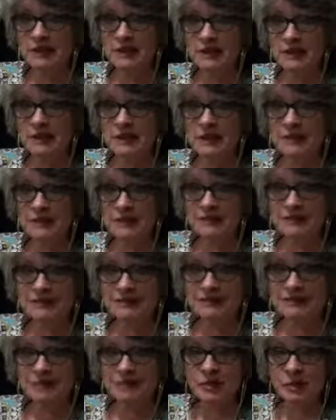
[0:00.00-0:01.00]
with this,
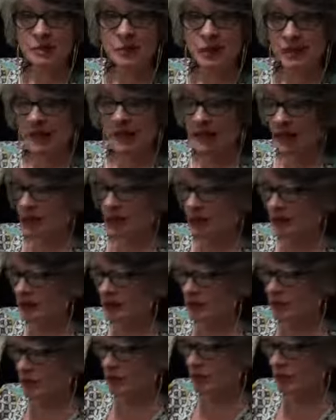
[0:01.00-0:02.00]
do you want to hear?
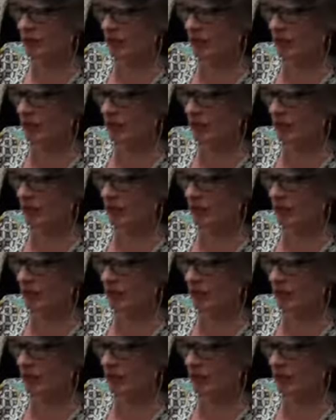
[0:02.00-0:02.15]
Do you want